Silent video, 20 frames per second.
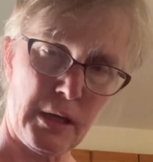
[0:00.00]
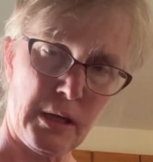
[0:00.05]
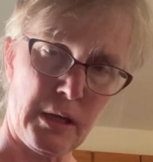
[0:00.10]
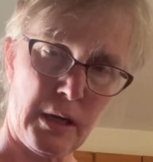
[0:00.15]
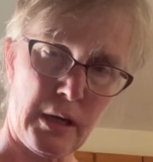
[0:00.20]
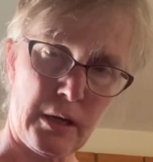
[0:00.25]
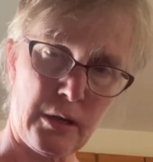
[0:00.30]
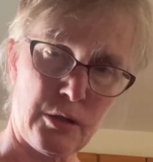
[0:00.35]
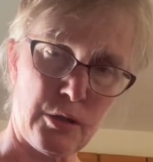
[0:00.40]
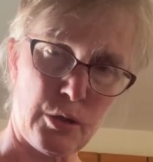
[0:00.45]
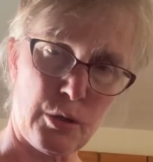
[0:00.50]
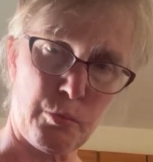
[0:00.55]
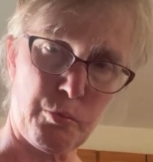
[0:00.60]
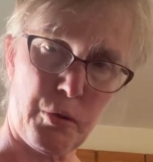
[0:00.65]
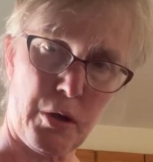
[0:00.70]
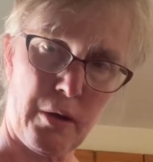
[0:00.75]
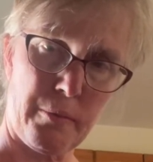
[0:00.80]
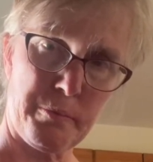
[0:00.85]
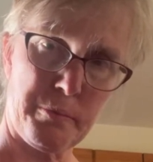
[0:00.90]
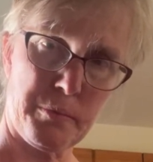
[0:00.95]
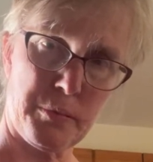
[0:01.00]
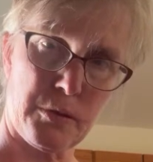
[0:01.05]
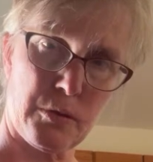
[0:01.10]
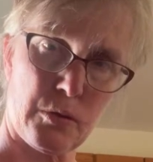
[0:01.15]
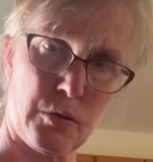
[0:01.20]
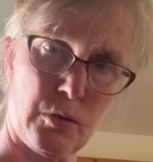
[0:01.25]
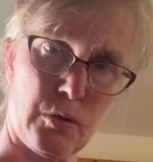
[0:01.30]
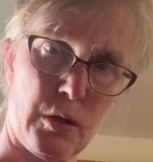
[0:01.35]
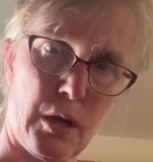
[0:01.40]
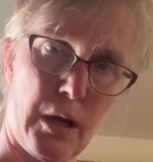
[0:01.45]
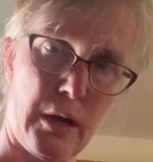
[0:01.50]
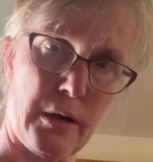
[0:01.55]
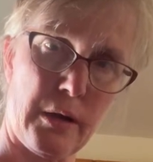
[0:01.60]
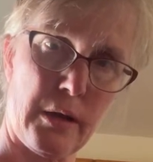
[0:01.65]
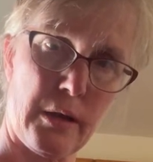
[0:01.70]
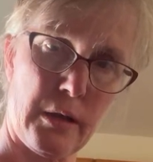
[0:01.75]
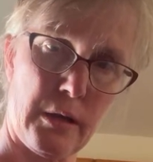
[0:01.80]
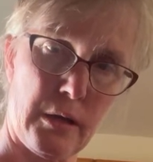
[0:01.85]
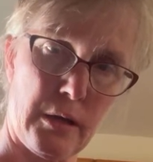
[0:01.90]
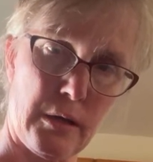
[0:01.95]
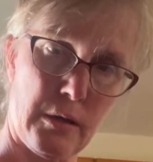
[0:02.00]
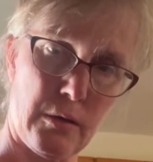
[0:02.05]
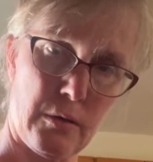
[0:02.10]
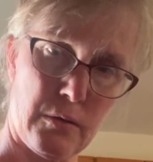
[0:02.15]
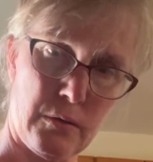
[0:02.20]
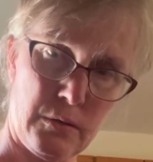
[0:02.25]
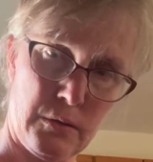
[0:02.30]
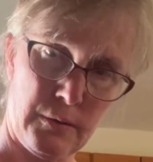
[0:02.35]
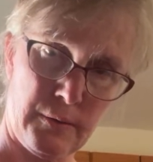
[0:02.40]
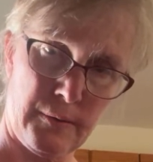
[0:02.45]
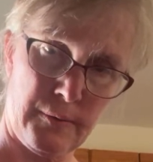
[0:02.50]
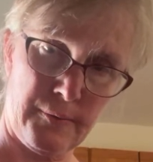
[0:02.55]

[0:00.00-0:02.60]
an extra popsicle out of the deal.